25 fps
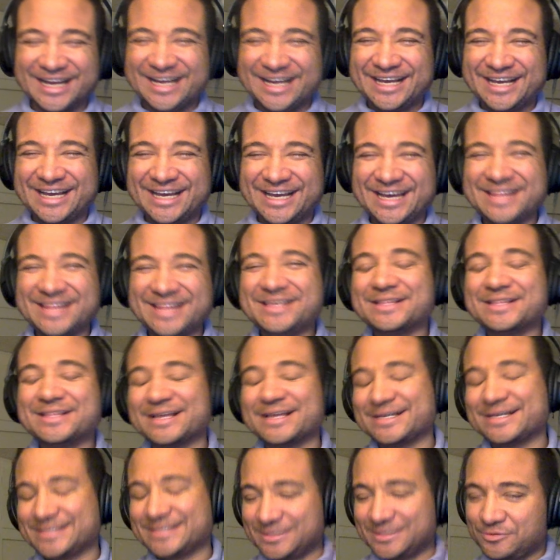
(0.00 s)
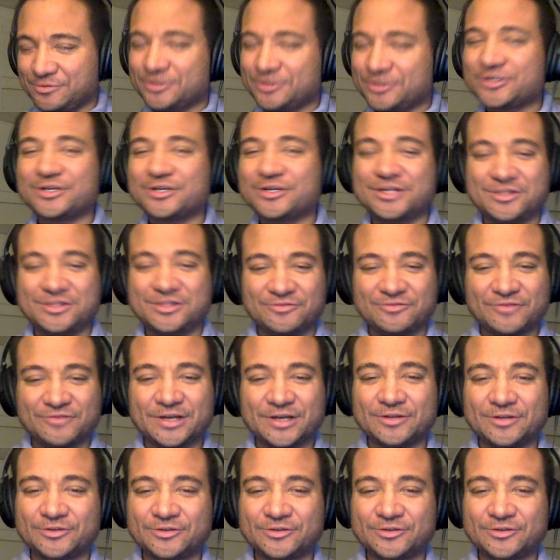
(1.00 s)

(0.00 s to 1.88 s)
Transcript: And then lastly, we turn in the final